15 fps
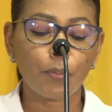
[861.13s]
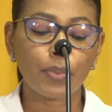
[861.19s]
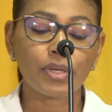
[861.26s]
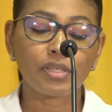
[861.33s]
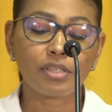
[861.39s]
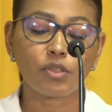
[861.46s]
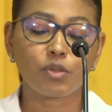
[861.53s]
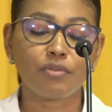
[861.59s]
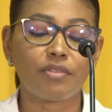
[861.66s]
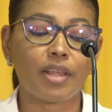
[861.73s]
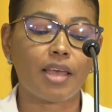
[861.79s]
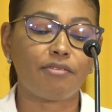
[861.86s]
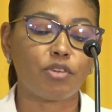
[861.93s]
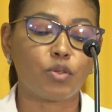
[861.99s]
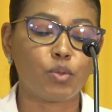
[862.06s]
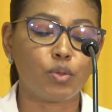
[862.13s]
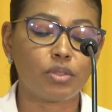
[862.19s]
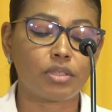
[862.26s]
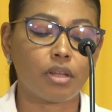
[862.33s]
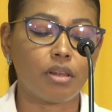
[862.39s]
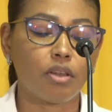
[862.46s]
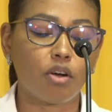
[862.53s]
Persons with
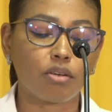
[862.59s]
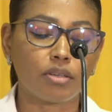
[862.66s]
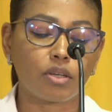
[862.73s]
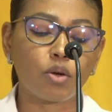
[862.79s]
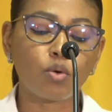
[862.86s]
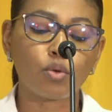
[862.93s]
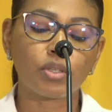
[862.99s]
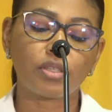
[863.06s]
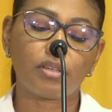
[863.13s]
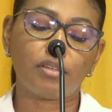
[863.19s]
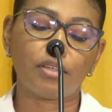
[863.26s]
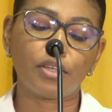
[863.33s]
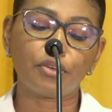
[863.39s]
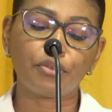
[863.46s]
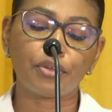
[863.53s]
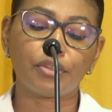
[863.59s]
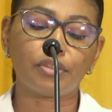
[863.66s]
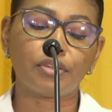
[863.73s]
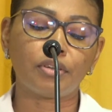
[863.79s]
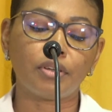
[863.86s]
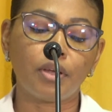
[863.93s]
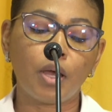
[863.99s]
livelihoods along the coastal
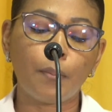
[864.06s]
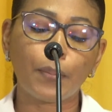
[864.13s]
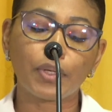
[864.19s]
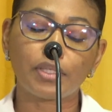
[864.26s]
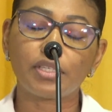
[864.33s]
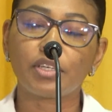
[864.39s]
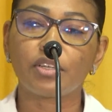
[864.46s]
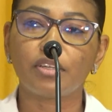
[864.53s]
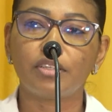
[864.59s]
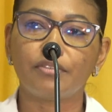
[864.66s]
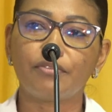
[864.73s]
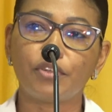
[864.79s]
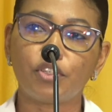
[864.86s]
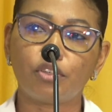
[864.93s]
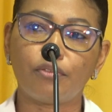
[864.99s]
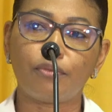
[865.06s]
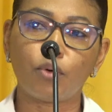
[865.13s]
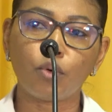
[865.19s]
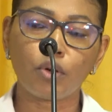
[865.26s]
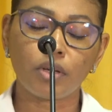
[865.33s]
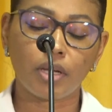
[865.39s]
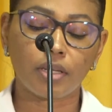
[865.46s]
area, particularly
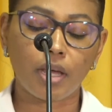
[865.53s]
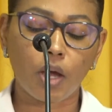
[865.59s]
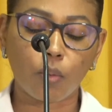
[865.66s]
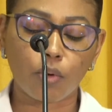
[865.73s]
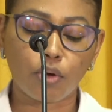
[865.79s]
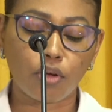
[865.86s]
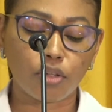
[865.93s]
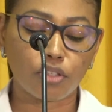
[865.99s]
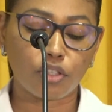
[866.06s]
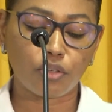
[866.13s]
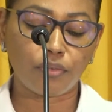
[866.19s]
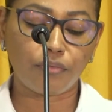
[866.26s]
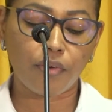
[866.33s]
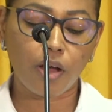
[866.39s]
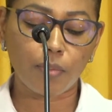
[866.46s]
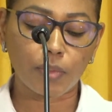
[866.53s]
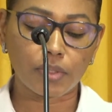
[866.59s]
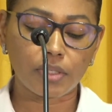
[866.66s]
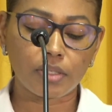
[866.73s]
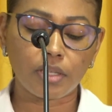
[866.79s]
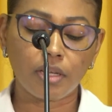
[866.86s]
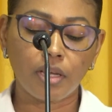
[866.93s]
fisherfolk and aquaculture
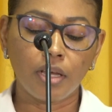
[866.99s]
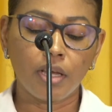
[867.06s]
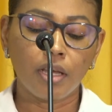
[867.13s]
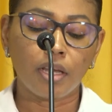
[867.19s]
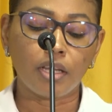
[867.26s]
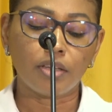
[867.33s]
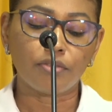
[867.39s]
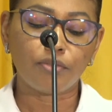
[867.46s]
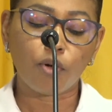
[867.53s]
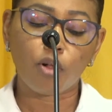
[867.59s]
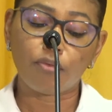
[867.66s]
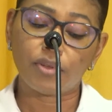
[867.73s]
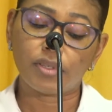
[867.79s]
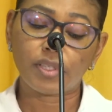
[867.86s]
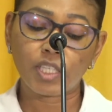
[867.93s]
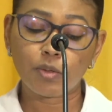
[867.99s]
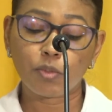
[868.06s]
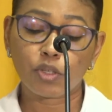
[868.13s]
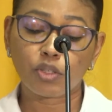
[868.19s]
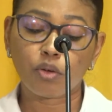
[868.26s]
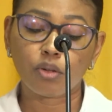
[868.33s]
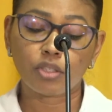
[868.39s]
farmers involved in sea
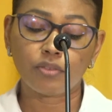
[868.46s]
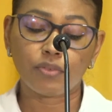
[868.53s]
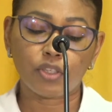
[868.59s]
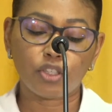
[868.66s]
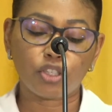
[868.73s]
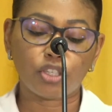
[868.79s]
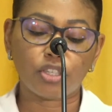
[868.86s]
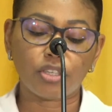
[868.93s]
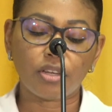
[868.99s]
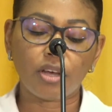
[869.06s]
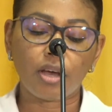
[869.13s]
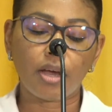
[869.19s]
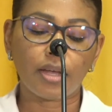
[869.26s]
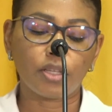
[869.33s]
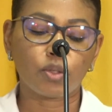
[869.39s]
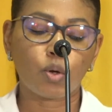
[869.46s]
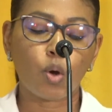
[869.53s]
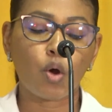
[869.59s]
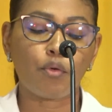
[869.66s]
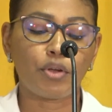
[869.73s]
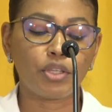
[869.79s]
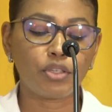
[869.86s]
moss cultivation, are
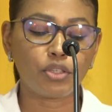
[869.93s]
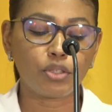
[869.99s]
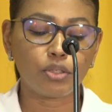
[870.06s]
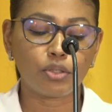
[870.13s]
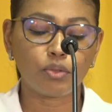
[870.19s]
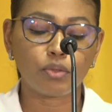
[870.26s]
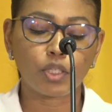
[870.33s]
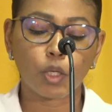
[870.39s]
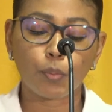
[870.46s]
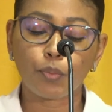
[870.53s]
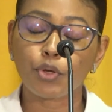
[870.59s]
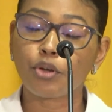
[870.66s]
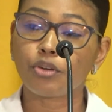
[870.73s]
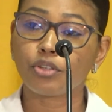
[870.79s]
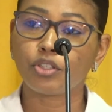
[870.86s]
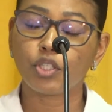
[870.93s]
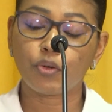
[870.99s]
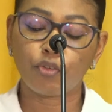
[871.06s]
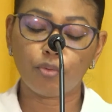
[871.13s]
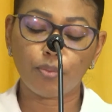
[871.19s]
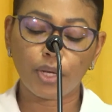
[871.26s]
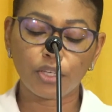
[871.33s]
encouraged to take
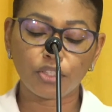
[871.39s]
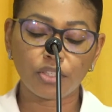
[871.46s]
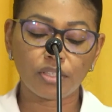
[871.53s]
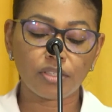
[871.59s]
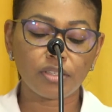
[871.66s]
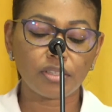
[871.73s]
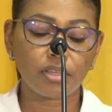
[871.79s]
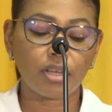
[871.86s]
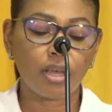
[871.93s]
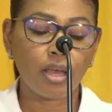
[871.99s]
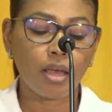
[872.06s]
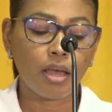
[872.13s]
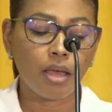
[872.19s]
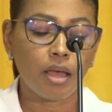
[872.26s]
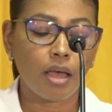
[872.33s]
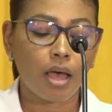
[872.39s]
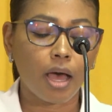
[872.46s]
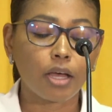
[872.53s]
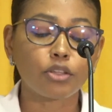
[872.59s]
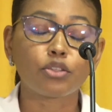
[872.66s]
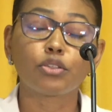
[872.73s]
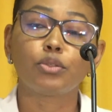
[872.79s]
precautionary measures
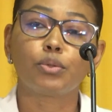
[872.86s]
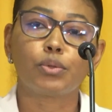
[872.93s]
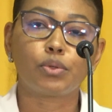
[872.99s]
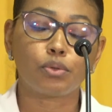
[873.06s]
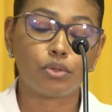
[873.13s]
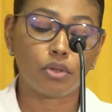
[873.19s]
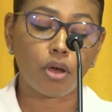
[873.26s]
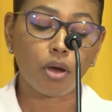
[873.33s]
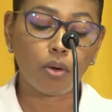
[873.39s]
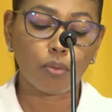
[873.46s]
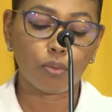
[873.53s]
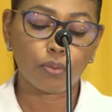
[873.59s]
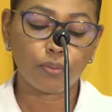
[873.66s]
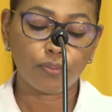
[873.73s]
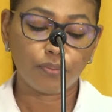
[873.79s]
and to do so now.